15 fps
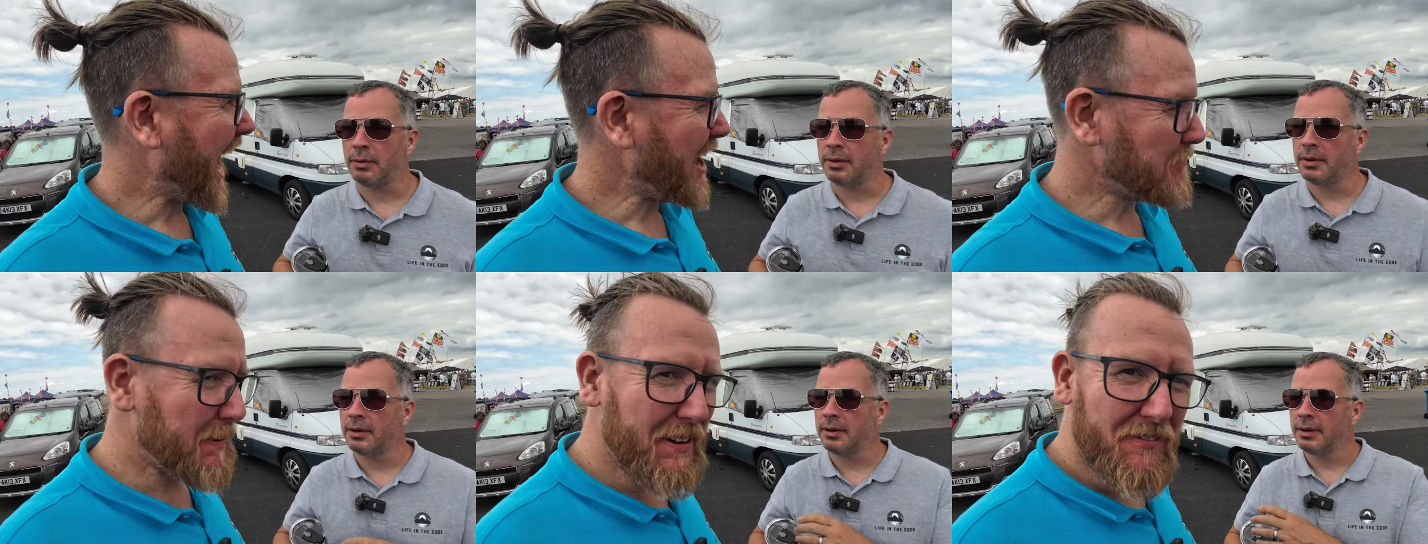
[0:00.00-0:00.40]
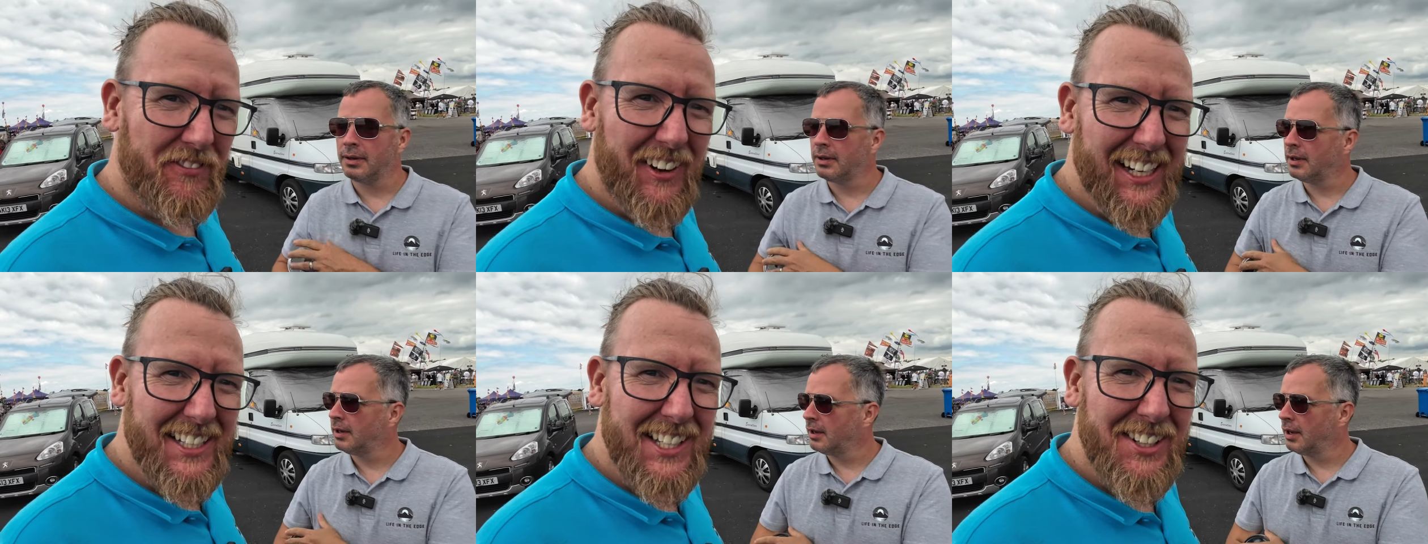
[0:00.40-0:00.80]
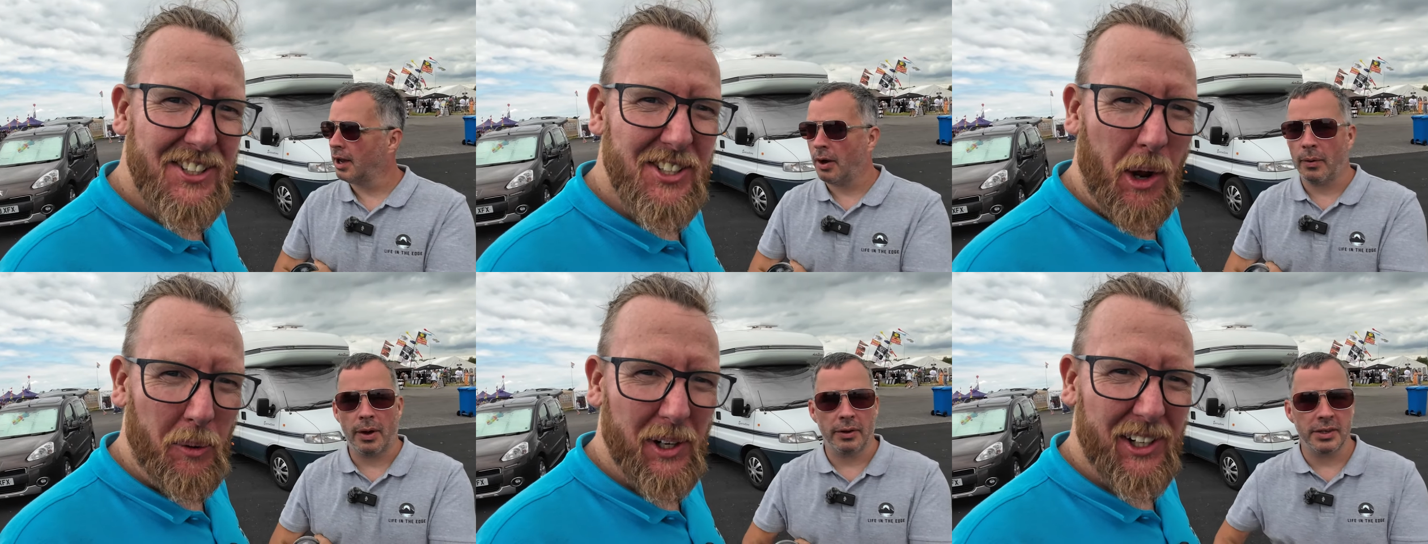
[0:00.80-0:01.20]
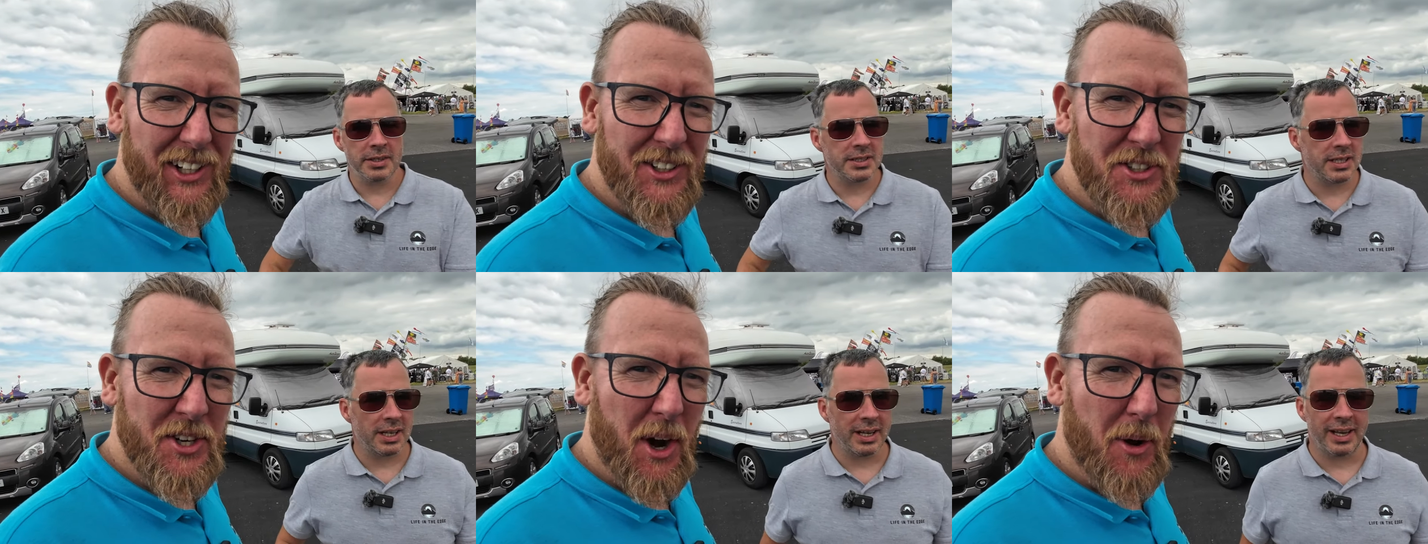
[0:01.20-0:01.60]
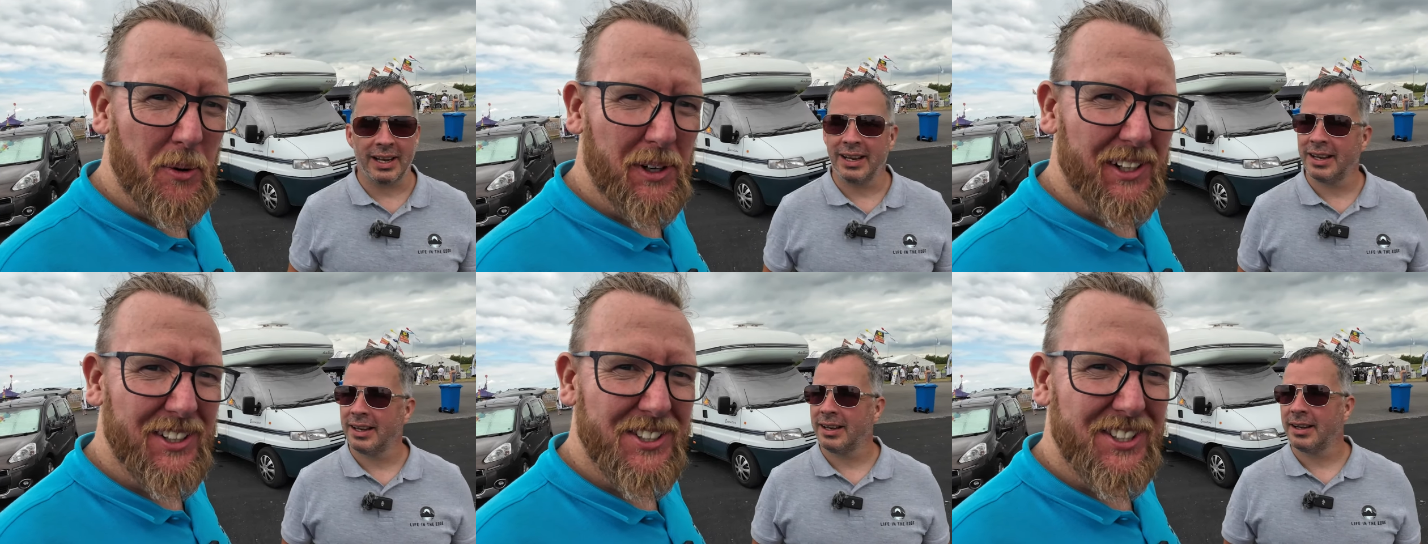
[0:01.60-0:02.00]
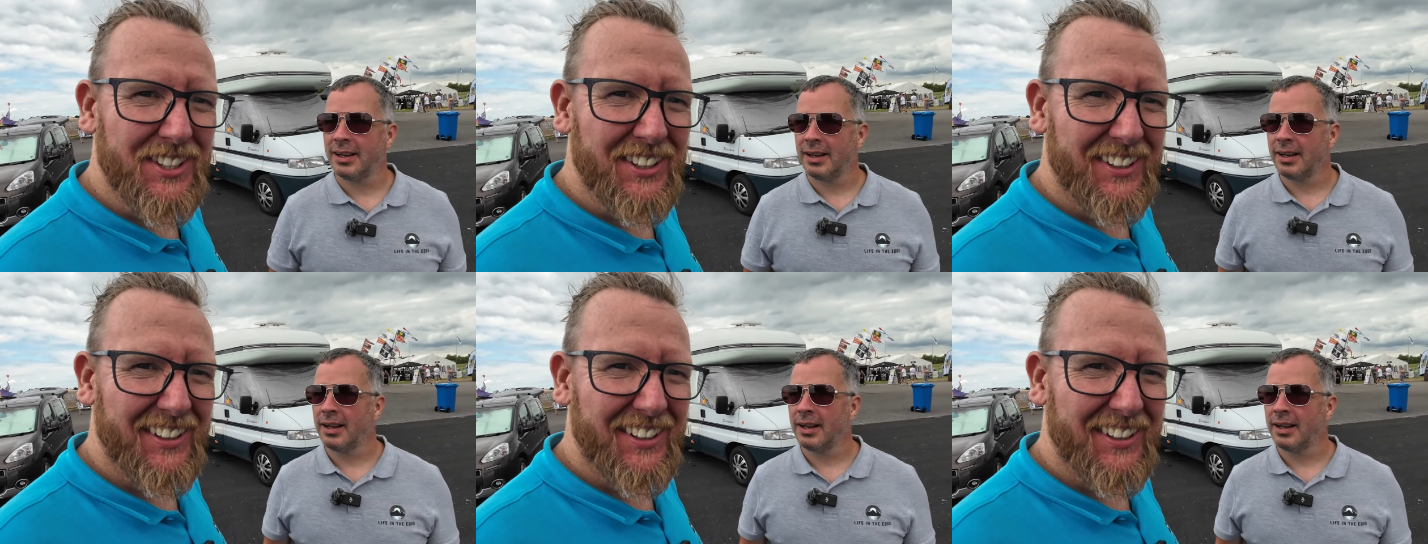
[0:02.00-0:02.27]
Speaker 1: I've been fixing solar Honestly. controllers.